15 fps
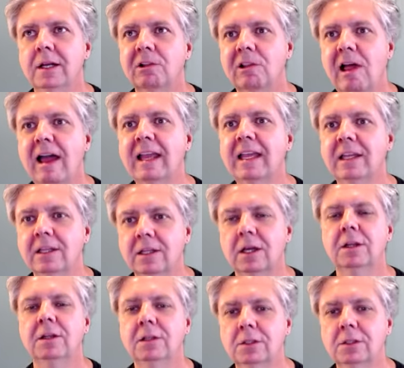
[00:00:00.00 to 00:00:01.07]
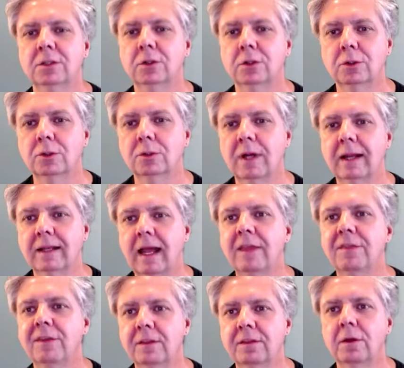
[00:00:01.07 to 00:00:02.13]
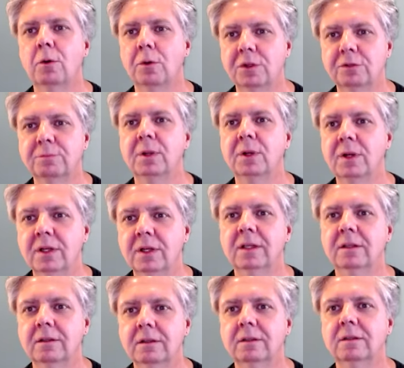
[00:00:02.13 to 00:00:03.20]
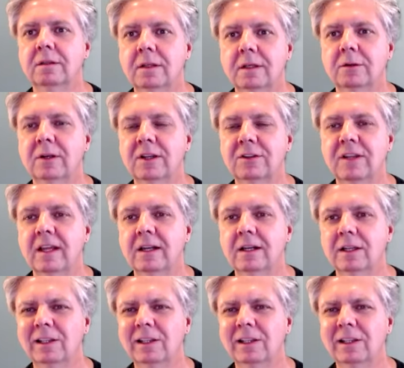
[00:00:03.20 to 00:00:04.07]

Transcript: likened unto I, I think the Holy Spirit in in Christianity,